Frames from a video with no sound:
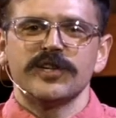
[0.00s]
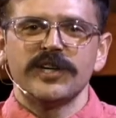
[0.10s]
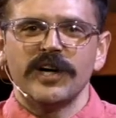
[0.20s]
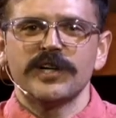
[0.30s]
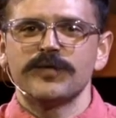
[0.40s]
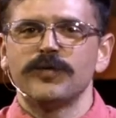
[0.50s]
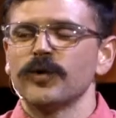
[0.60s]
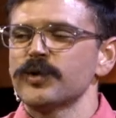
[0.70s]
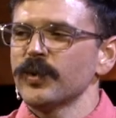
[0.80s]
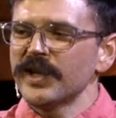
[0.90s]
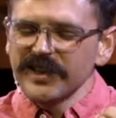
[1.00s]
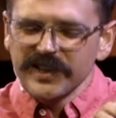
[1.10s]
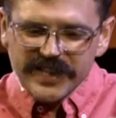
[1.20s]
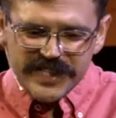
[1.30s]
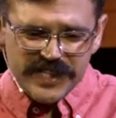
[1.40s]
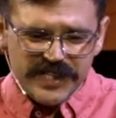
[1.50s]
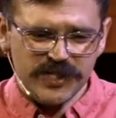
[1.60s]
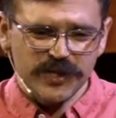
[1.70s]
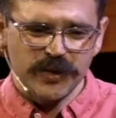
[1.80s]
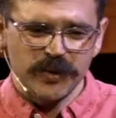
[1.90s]
to God's voice. We can
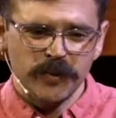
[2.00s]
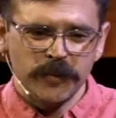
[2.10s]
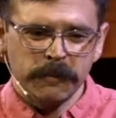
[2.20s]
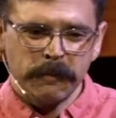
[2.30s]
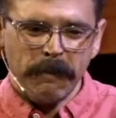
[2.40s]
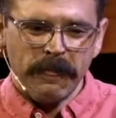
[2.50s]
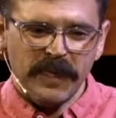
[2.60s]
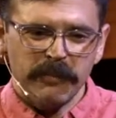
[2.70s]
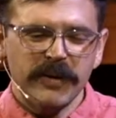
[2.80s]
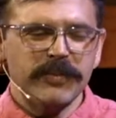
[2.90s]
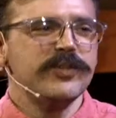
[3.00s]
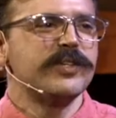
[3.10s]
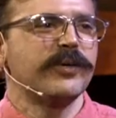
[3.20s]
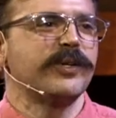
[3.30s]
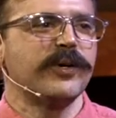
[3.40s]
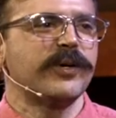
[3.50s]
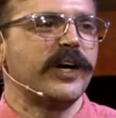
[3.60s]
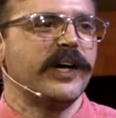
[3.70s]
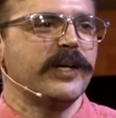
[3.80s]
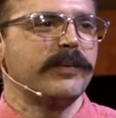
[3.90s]
listen to maybe you don't know
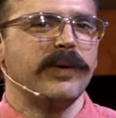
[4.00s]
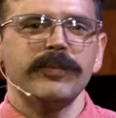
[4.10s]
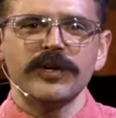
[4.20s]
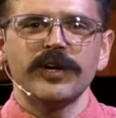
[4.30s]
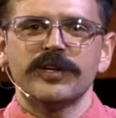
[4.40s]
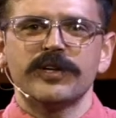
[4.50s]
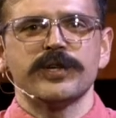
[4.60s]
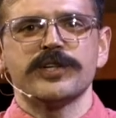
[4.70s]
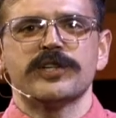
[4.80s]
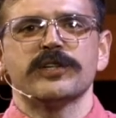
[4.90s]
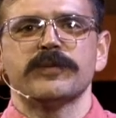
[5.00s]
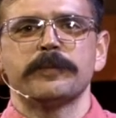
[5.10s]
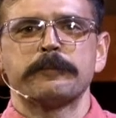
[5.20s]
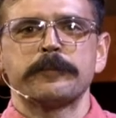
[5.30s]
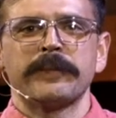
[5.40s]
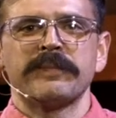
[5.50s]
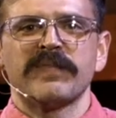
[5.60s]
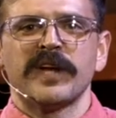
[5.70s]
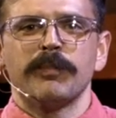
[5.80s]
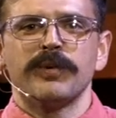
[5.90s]
God, maybe you're not a Christian,
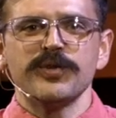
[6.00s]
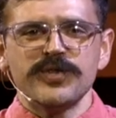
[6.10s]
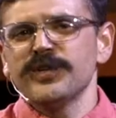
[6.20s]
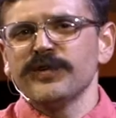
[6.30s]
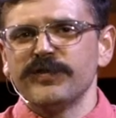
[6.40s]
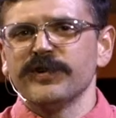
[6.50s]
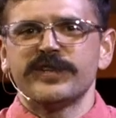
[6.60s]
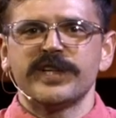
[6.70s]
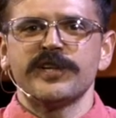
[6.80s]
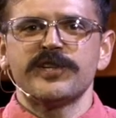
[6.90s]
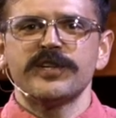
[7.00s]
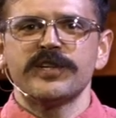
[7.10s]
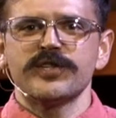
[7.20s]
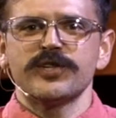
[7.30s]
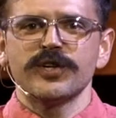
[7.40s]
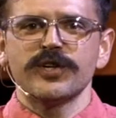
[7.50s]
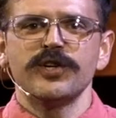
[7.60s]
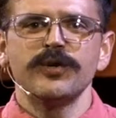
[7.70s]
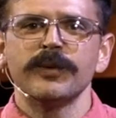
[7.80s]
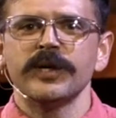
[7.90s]
but you still feel tension because you're a
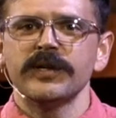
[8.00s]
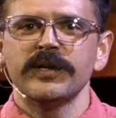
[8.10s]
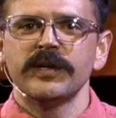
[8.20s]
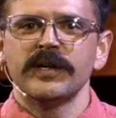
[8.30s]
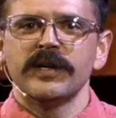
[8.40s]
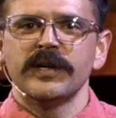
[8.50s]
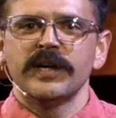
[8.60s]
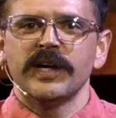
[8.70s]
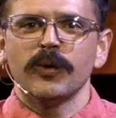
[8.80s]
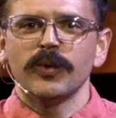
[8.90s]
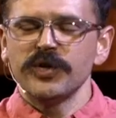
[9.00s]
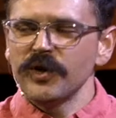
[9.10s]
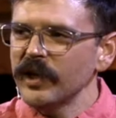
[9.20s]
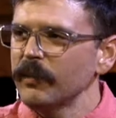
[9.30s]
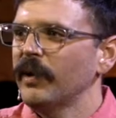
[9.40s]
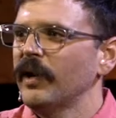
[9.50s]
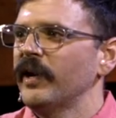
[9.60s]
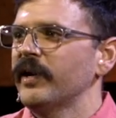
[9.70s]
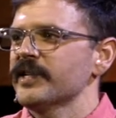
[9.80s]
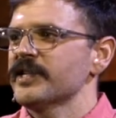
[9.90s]
human. And when you hit
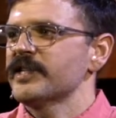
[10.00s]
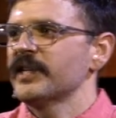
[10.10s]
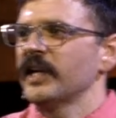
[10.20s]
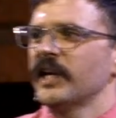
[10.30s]
pause,